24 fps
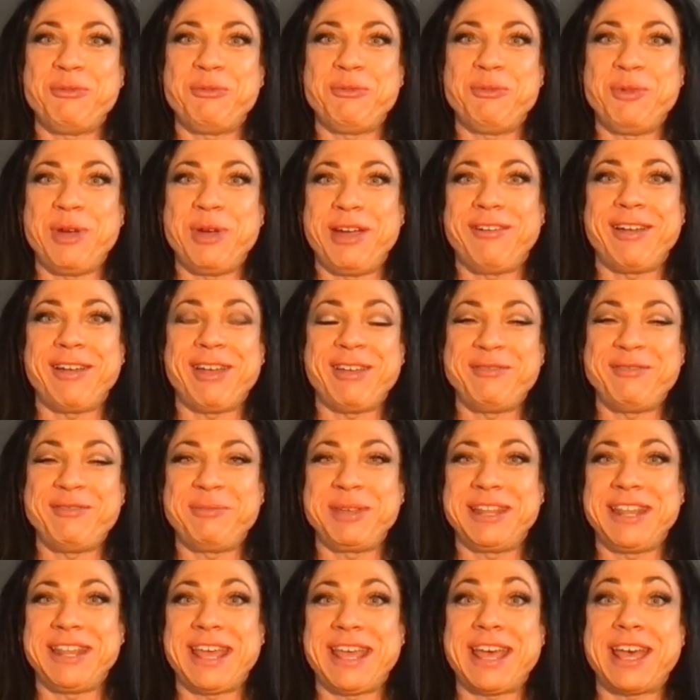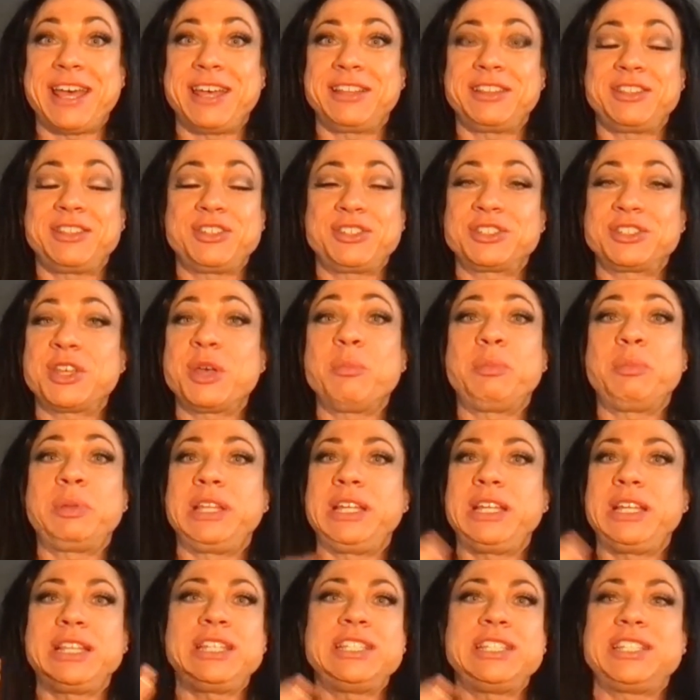where I've been at, just
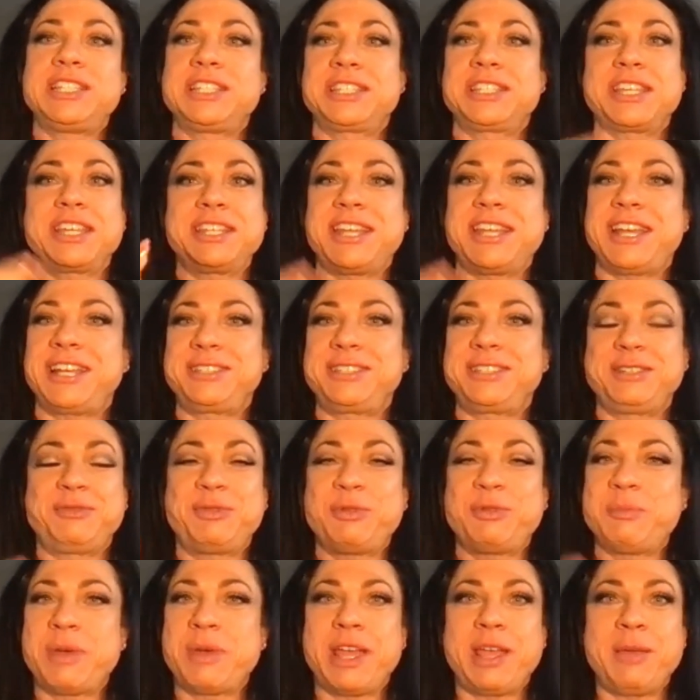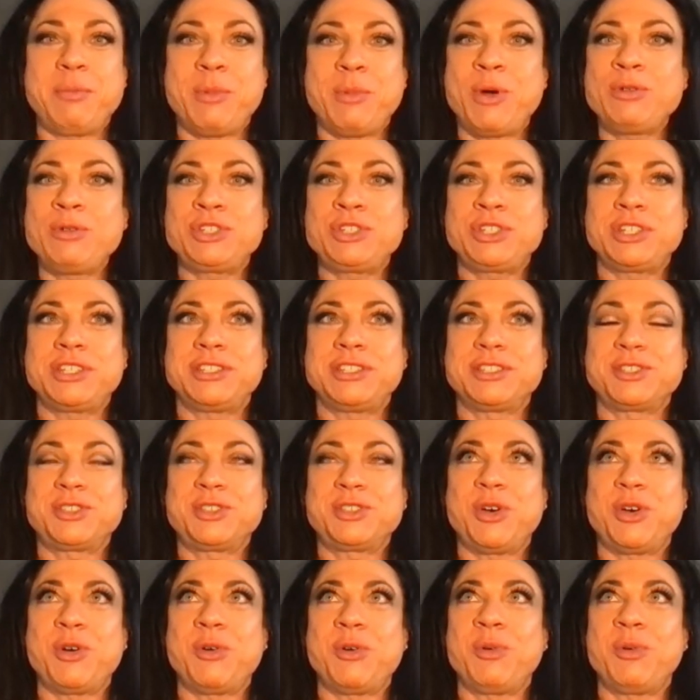completely disconnected from my emotions.
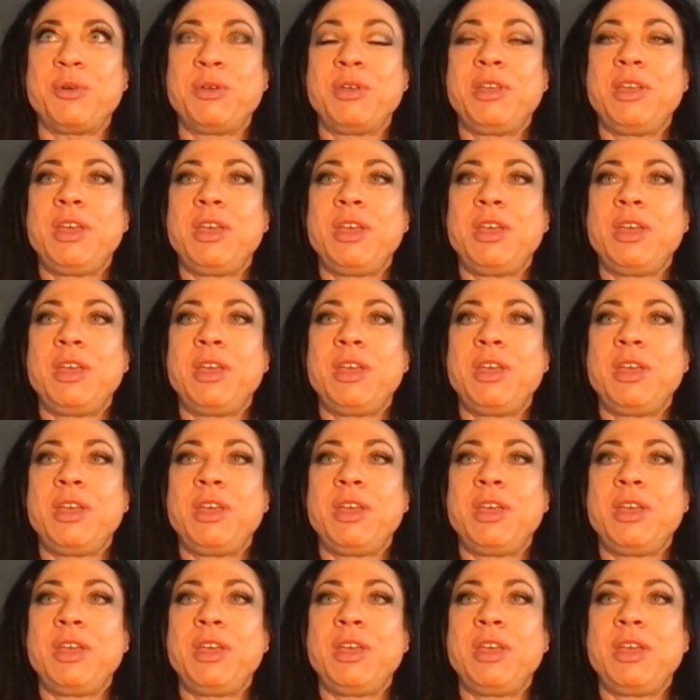So